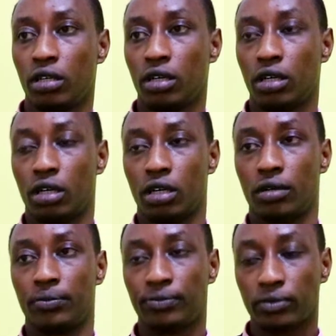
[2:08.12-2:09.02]
Uh,
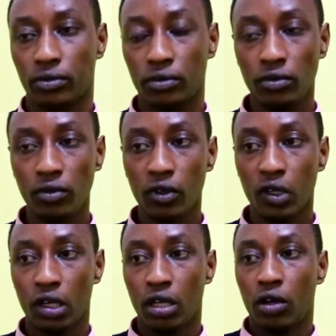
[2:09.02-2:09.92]

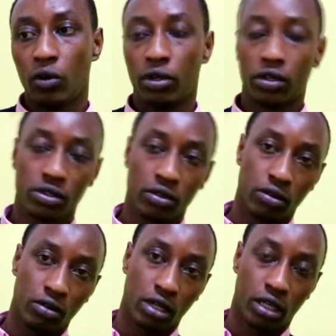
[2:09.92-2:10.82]
we
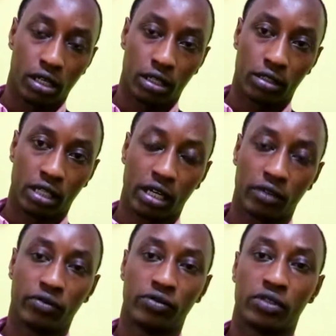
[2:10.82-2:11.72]
also uh,
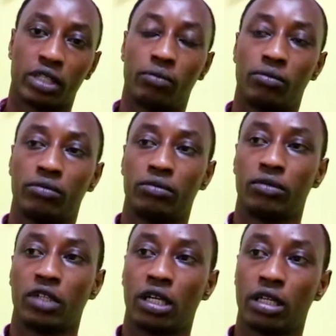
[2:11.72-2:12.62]
have some
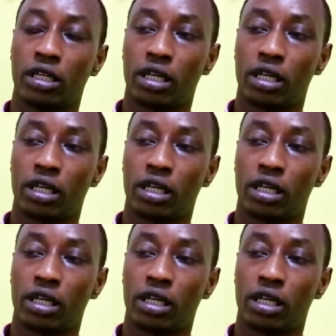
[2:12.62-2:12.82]
other